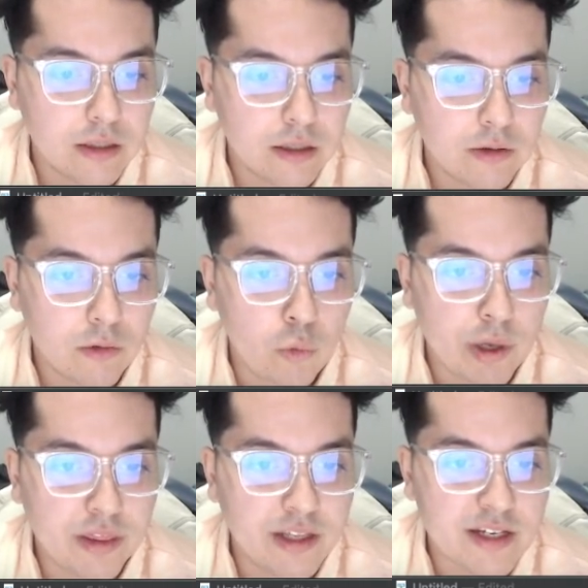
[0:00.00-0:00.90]

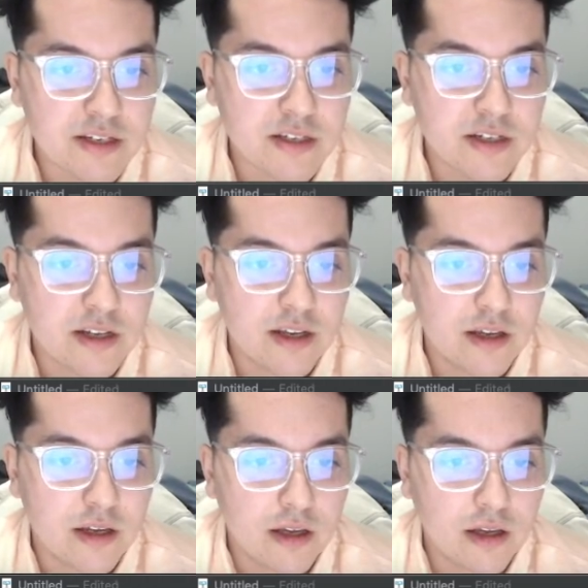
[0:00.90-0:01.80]
with this,
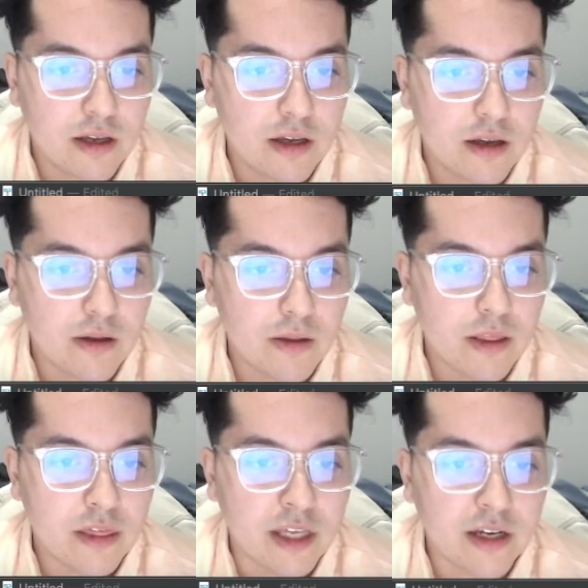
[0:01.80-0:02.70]

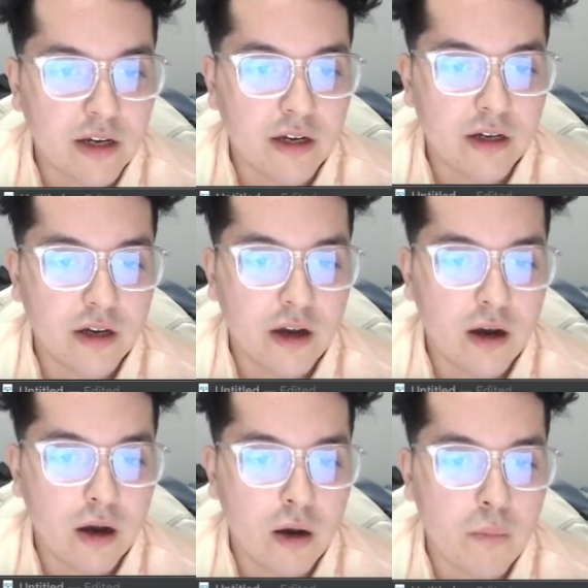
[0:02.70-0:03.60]
think
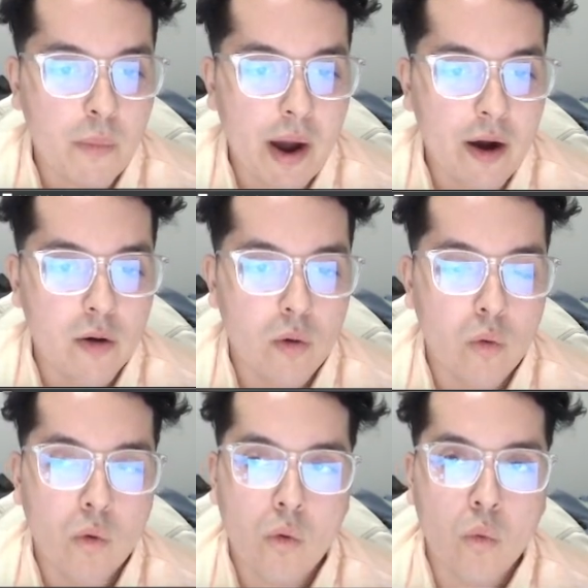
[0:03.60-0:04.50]
about
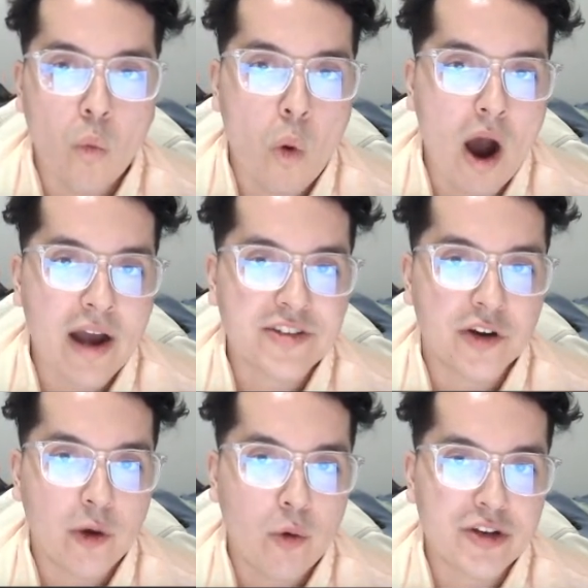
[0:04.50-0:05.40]
why certain
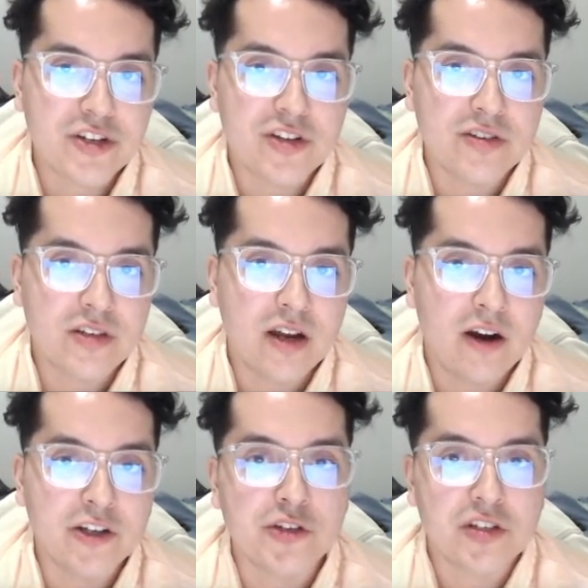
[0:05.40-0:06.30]
questions are
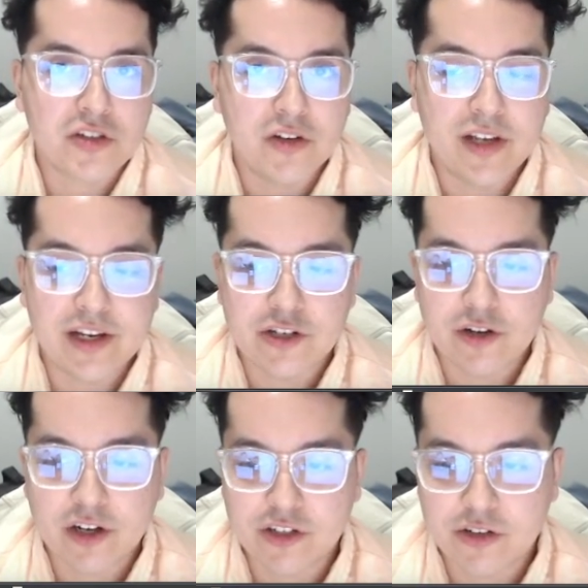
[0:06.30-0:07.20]
using certain data
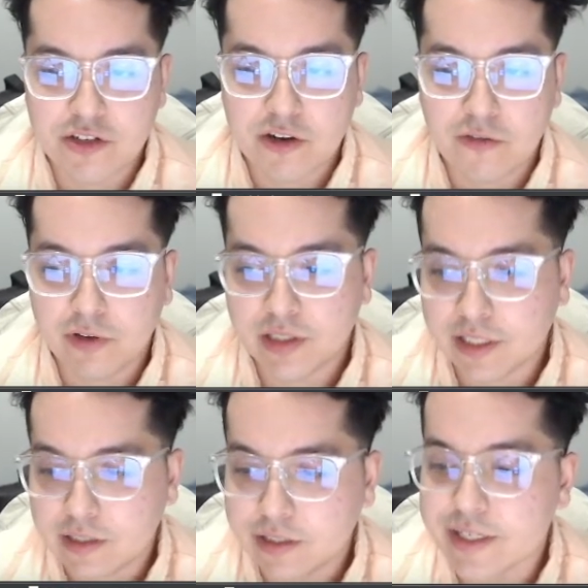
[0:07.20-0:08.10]
structures. So for
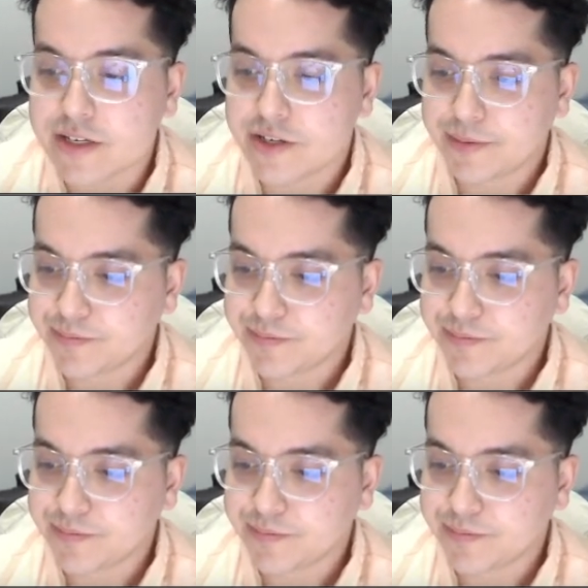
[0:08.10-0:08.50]
linked list,